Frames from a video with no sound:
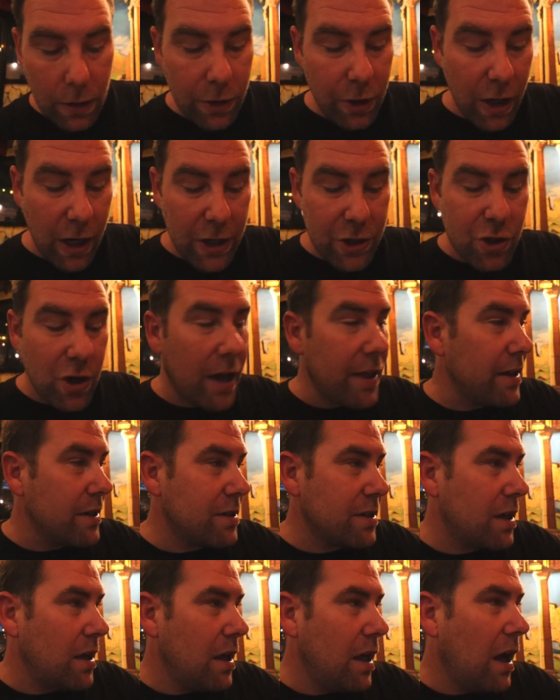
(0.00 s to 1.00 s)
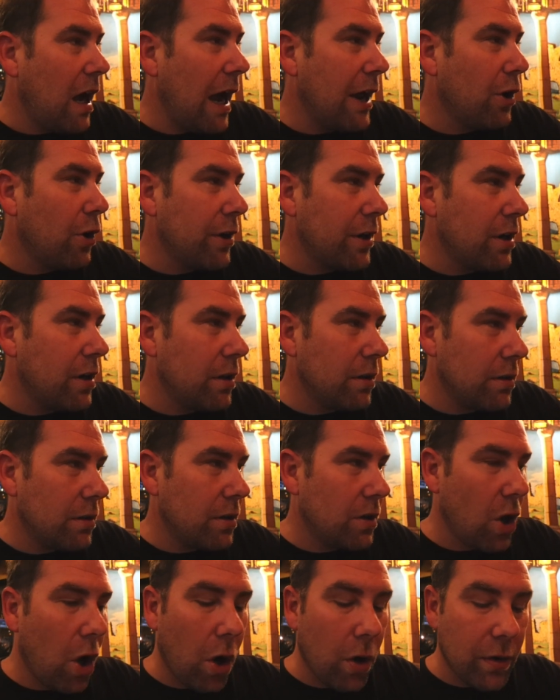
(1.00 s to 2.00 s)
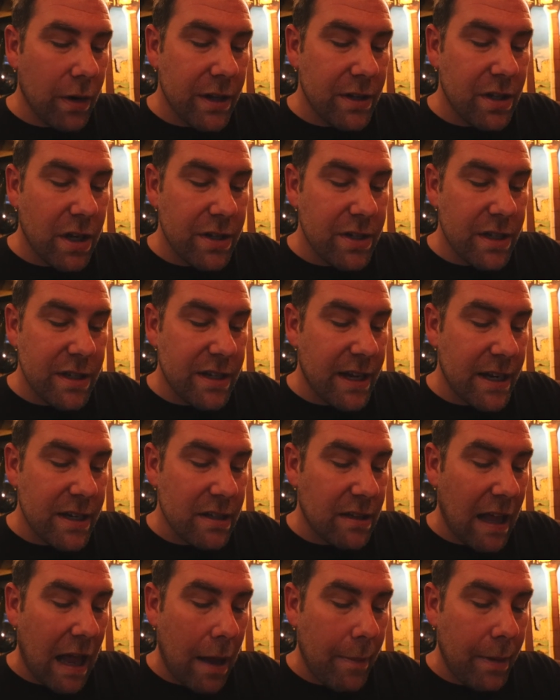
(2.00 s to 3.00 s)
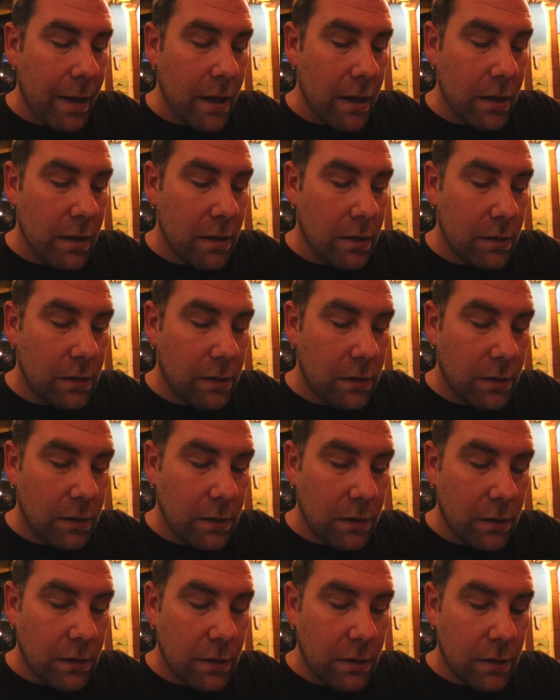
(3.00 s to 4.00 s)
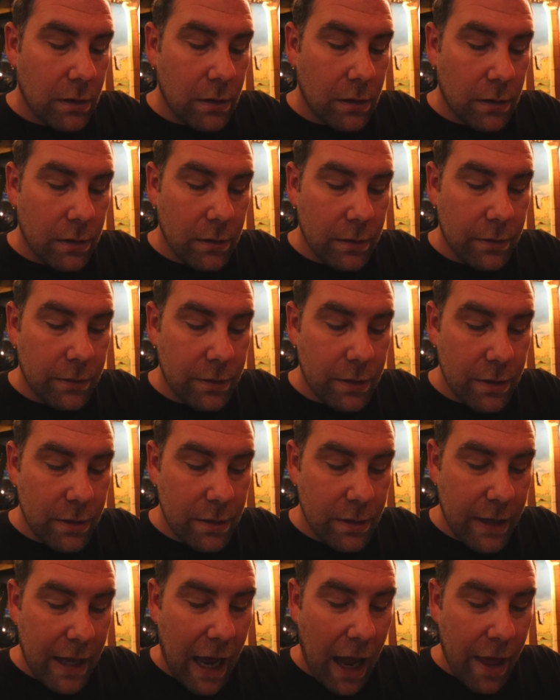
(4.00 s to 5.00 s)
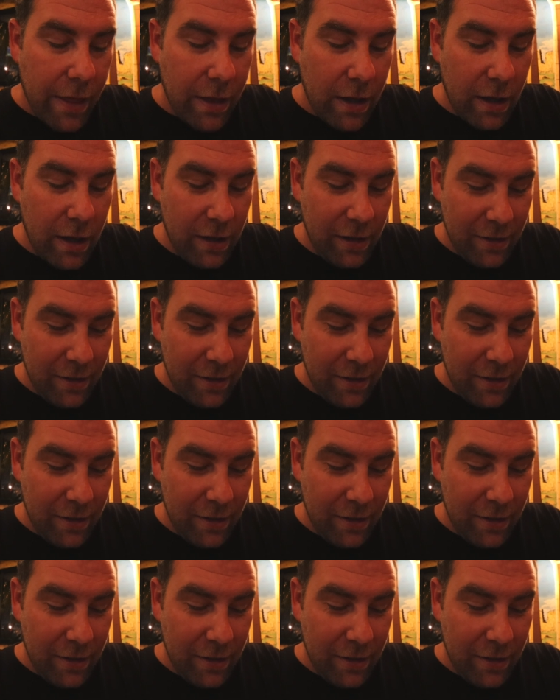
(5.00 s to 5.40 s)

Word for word: You gotta try this. I know you, no, it doesn't taste I've I've tried lamb before, many times. Kathy?